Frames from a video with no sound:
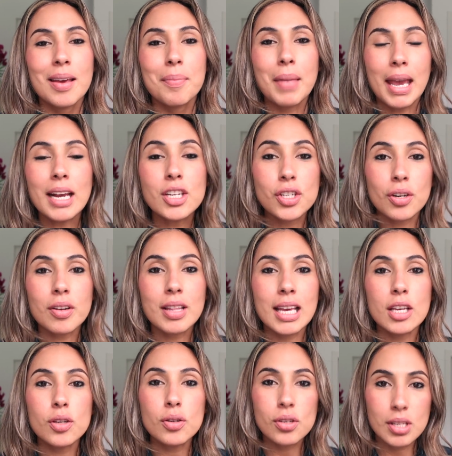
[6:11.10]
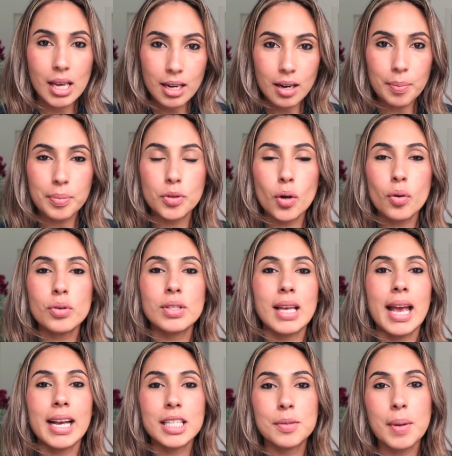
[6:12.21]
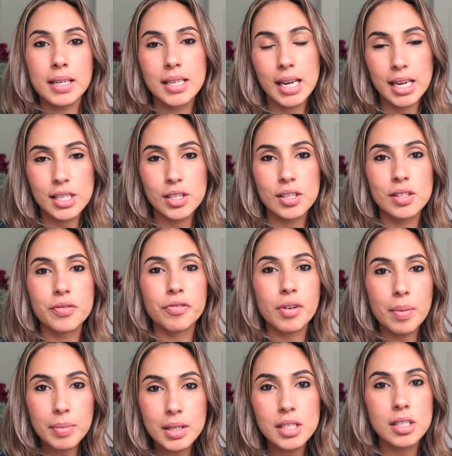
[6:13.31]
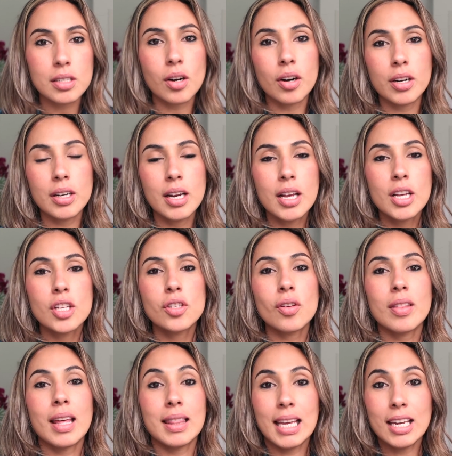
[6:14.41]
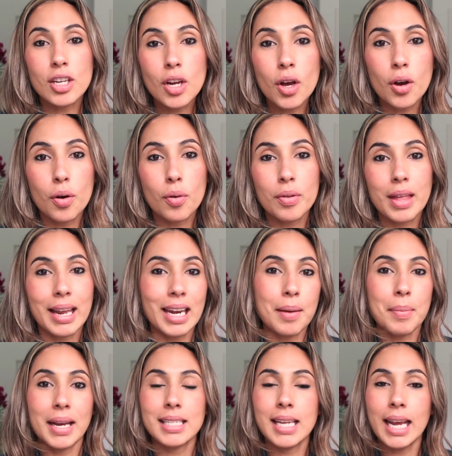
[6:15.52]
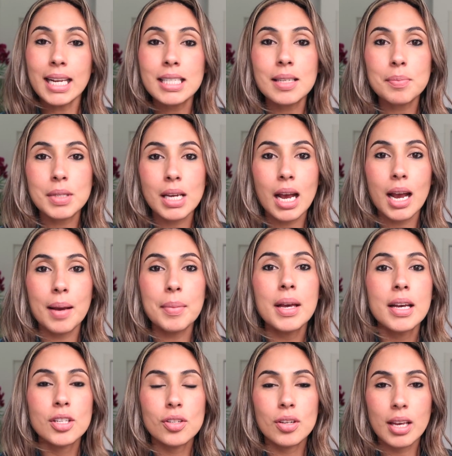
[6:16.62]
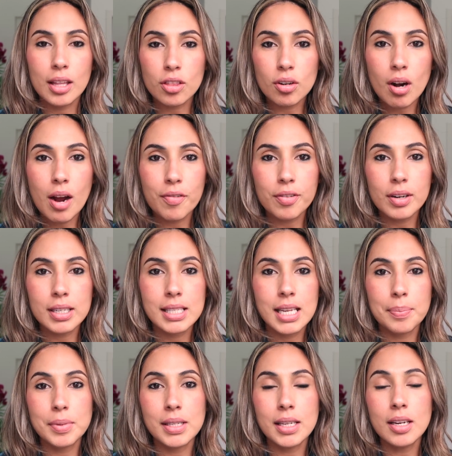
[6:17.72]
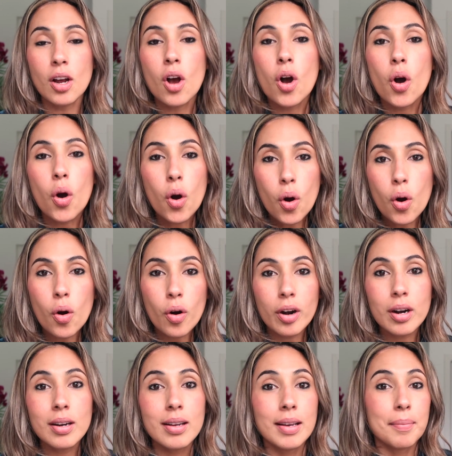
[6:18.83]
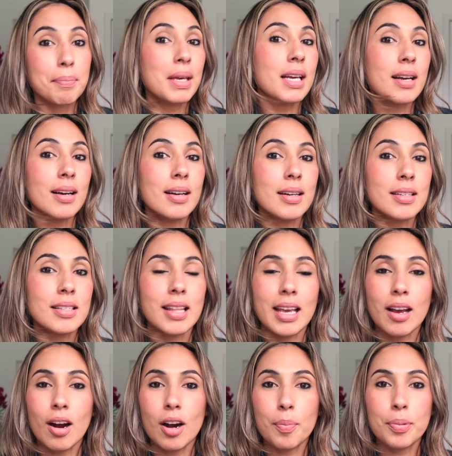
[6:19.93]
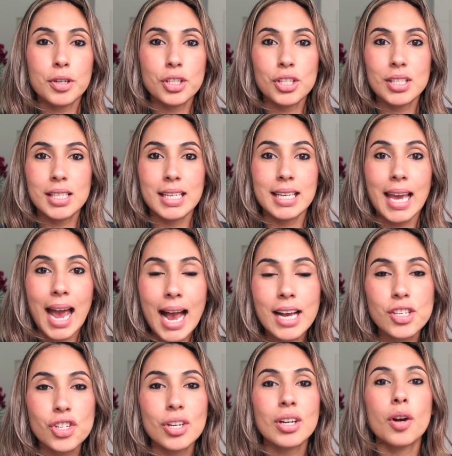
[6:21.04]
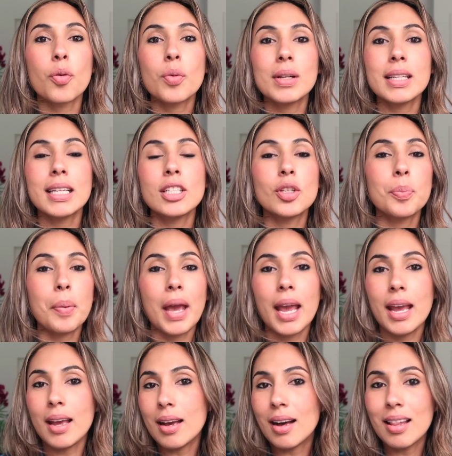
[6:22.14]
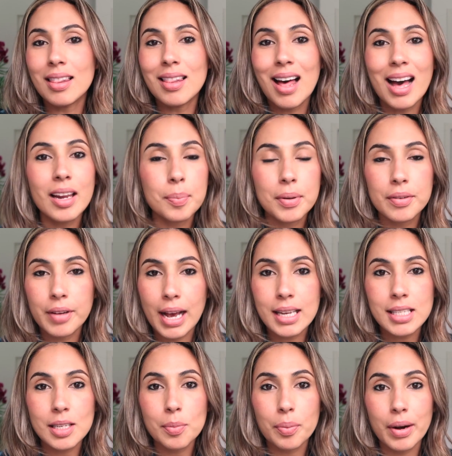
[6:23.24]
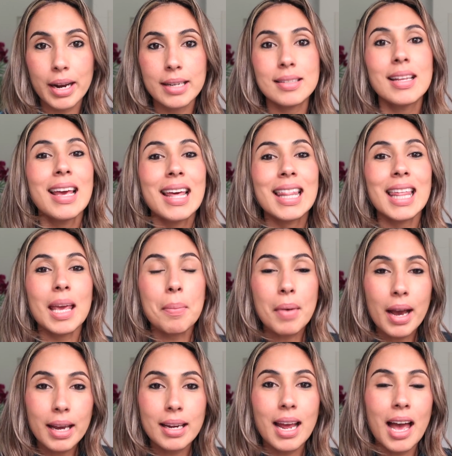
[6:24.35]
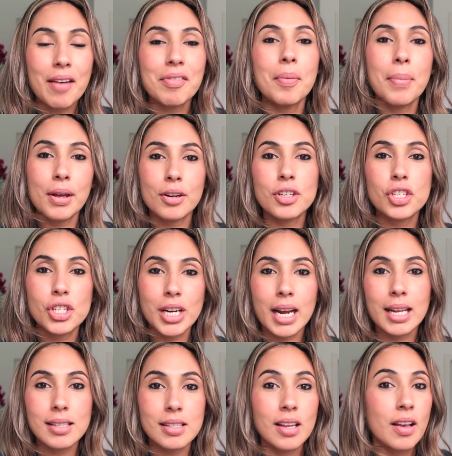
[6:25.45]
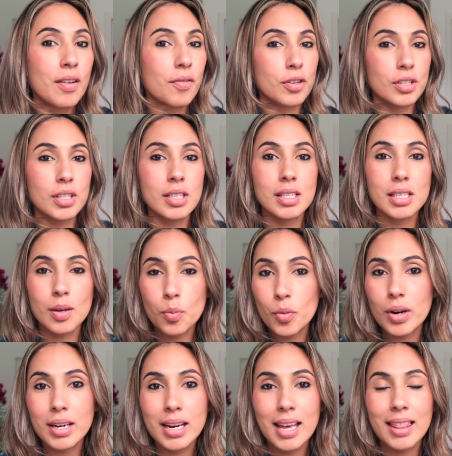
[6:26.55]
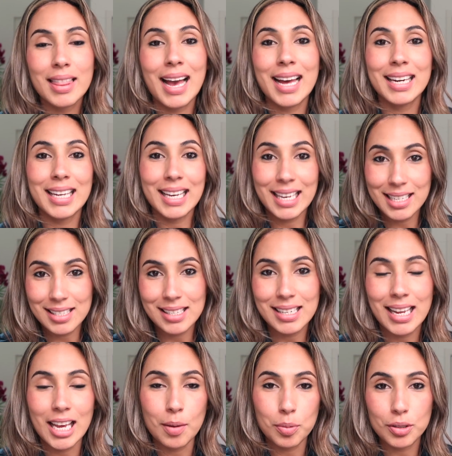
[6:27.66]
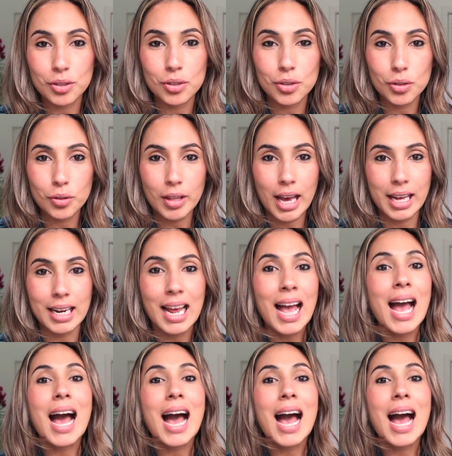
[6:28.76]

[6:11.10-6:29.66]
make sure that you set up those expectations from the start so that they know that it might take some time to get their offer accepted or because they are purchasing cash and are willing to pay a lot above asking price, they might have a better chance versus someone that isn't able to do that.